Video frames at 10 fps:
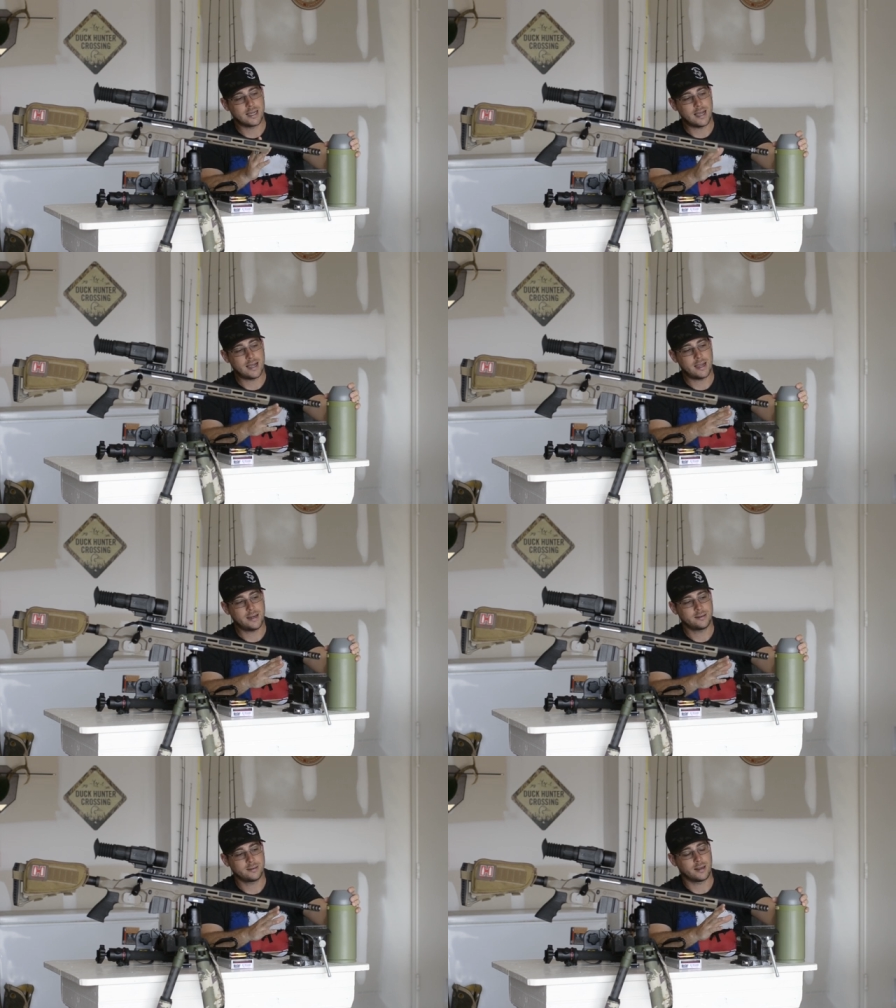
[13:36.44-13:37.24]
the
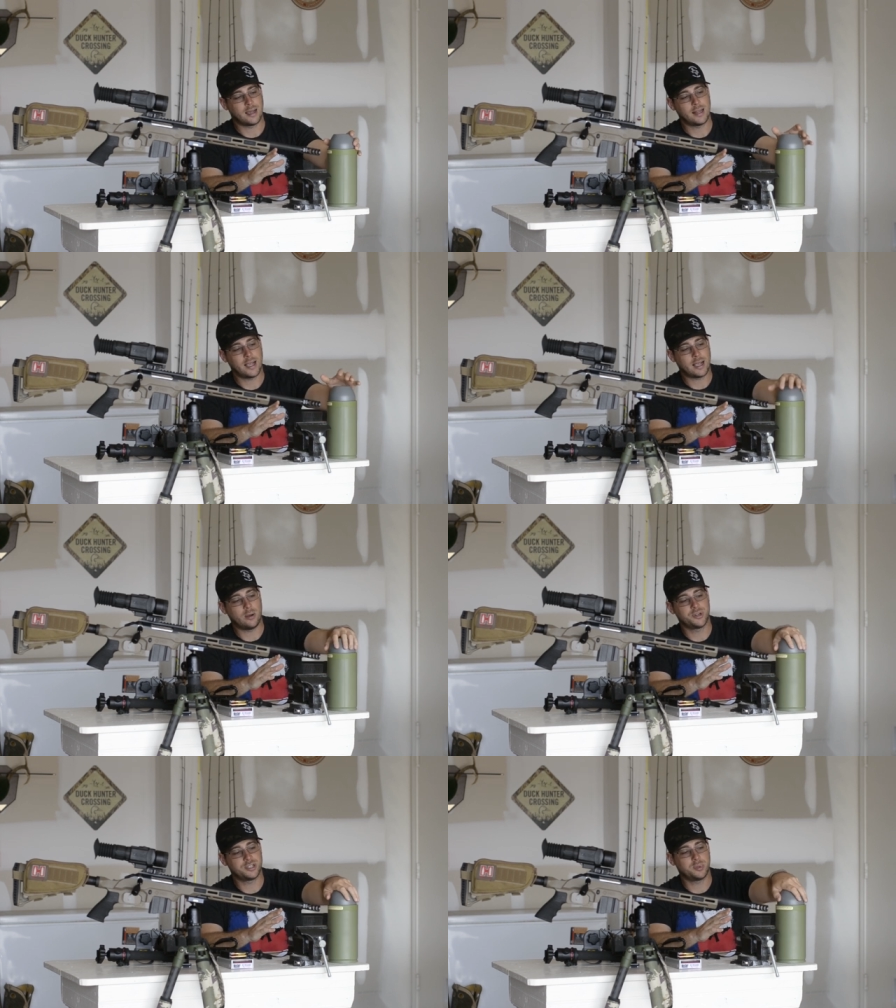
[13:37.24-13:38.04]
design,
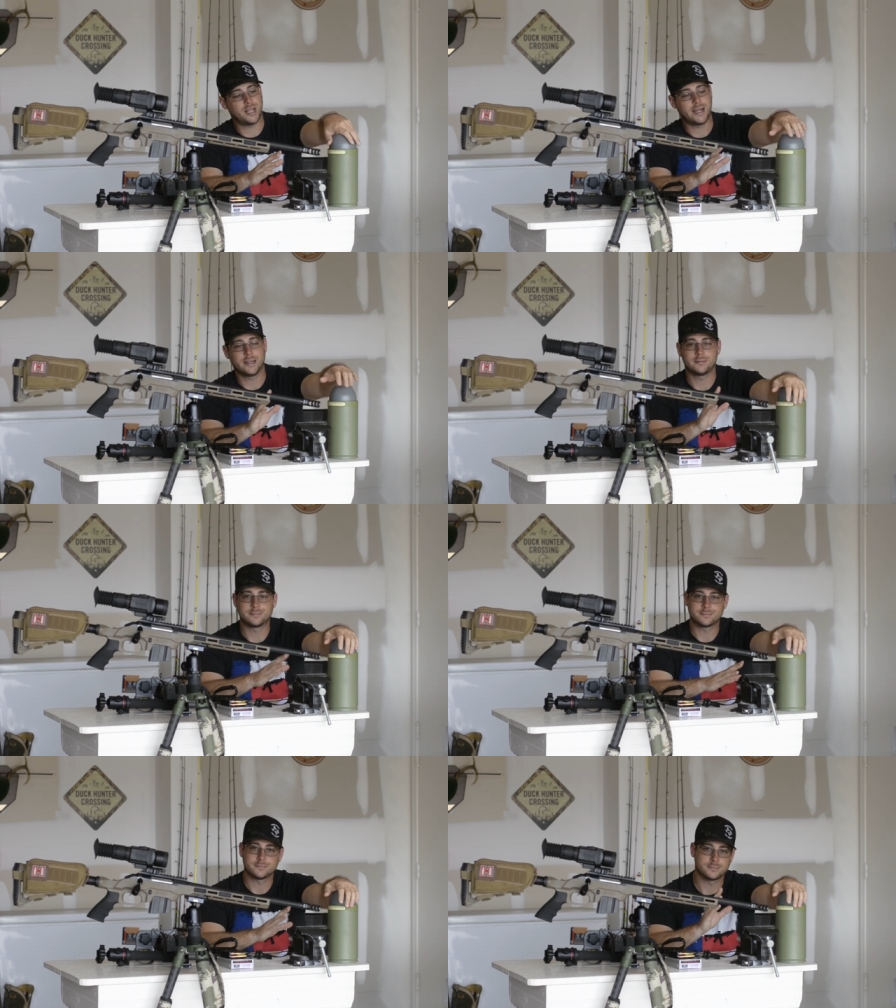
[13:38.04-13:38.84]
I like. I wish it
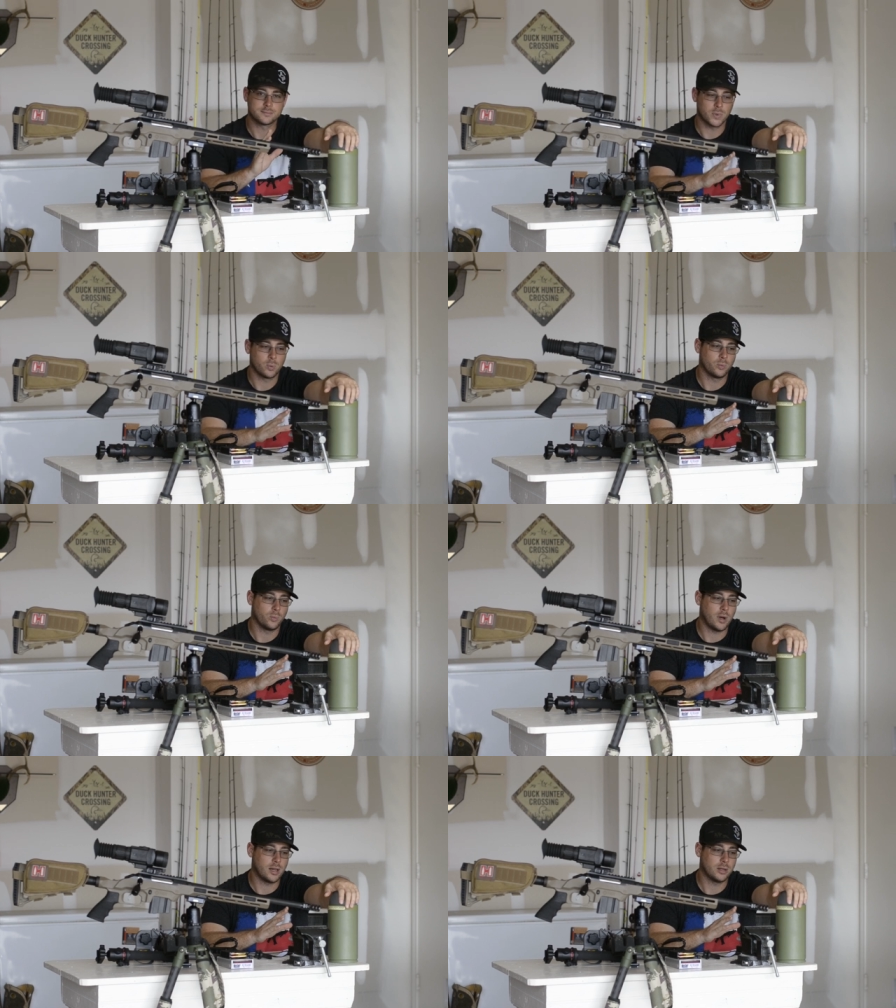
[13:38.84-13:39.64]
played
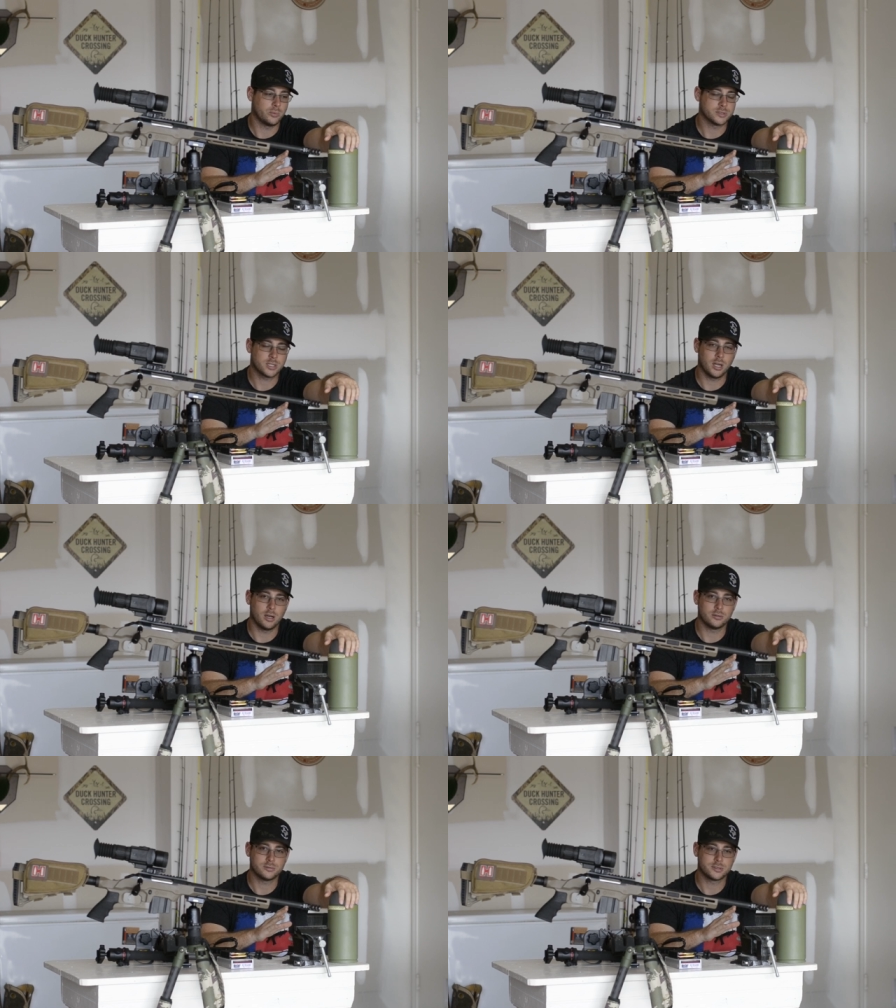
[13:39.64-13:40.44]
while
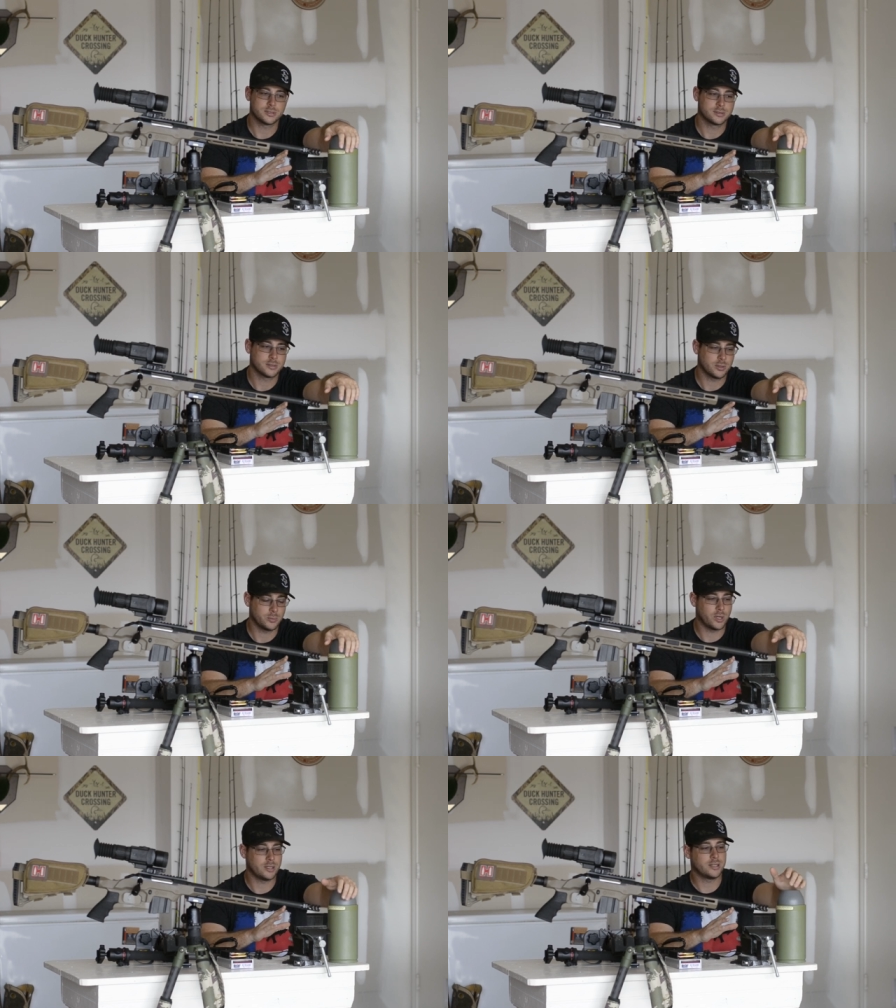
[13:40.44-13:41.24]
it was closed.
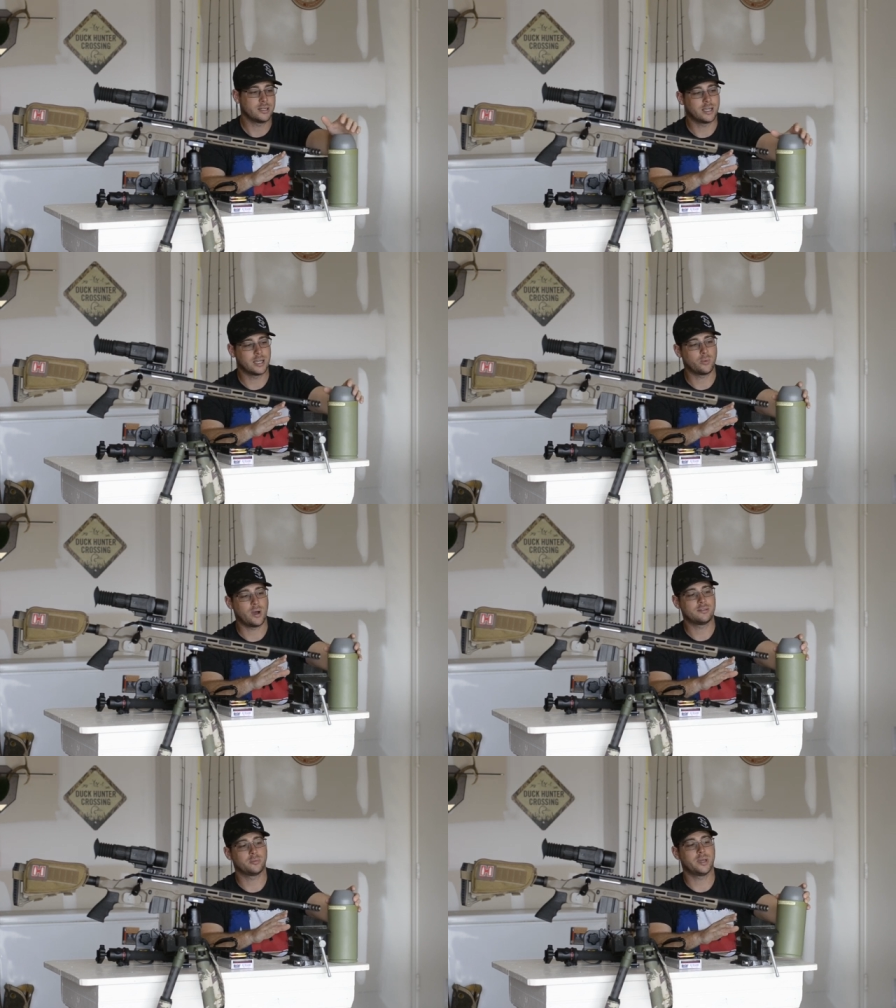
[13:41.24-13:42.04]
It
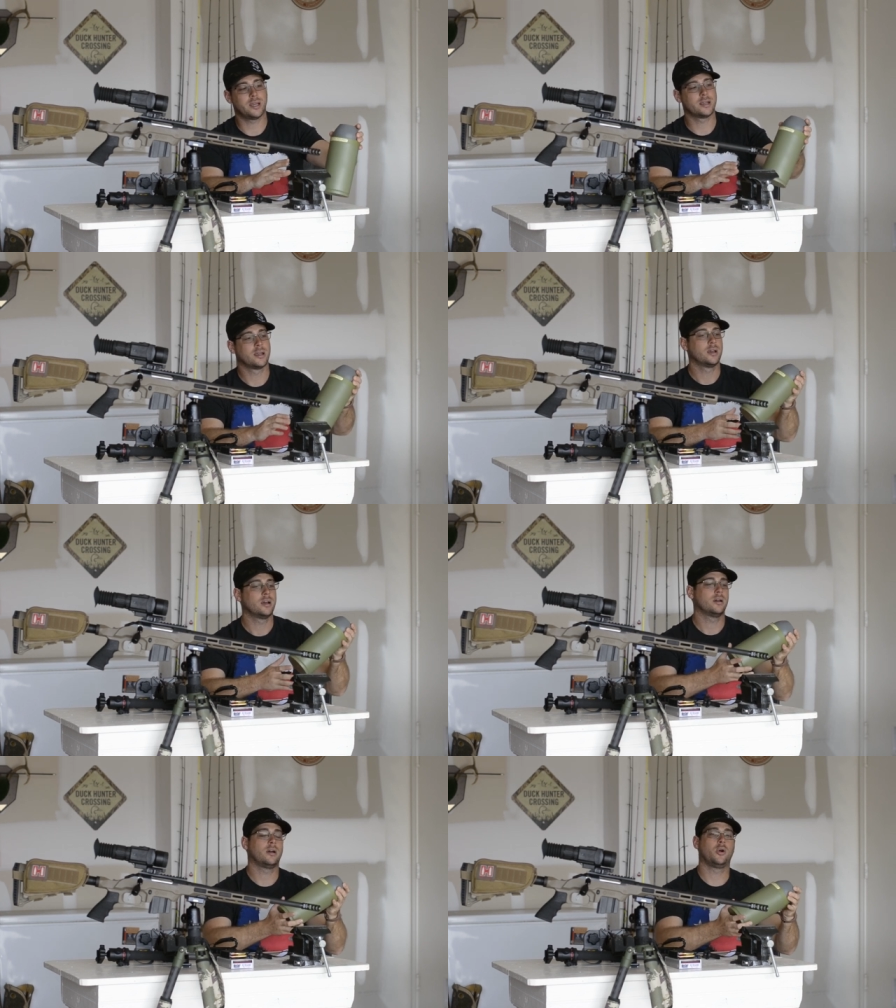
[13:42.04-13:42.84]
wasn't, didn't get quite so
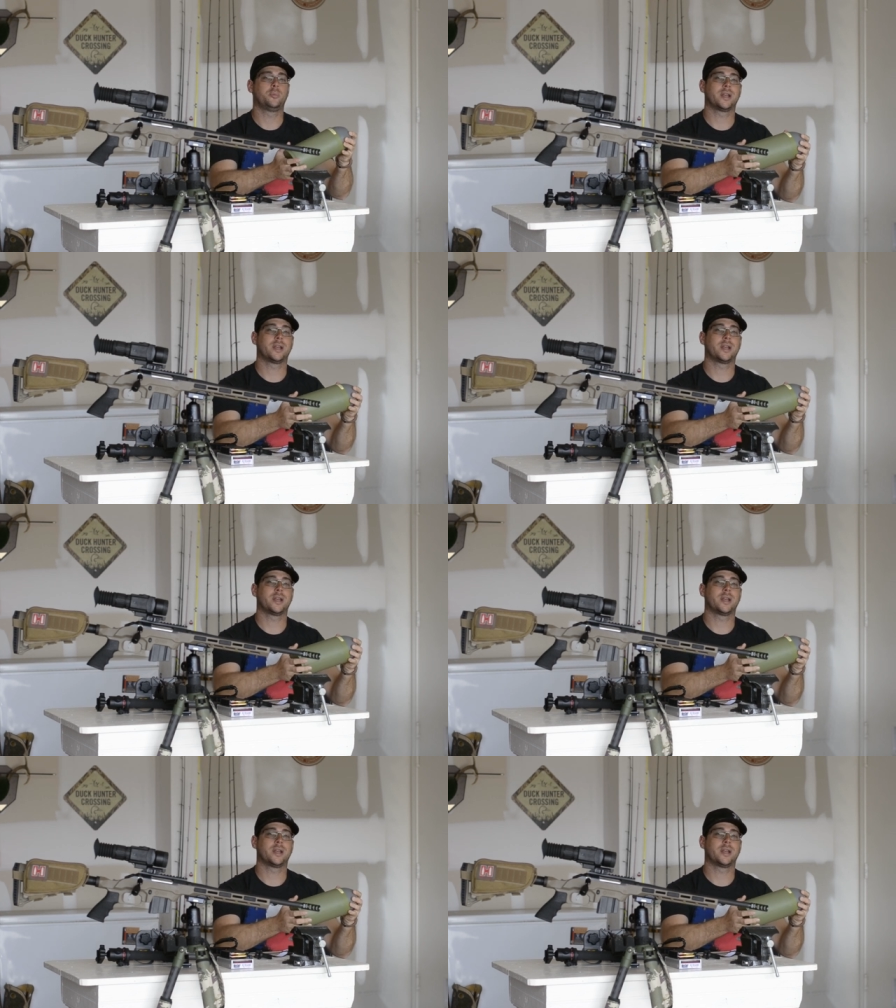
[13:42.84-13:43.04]
big.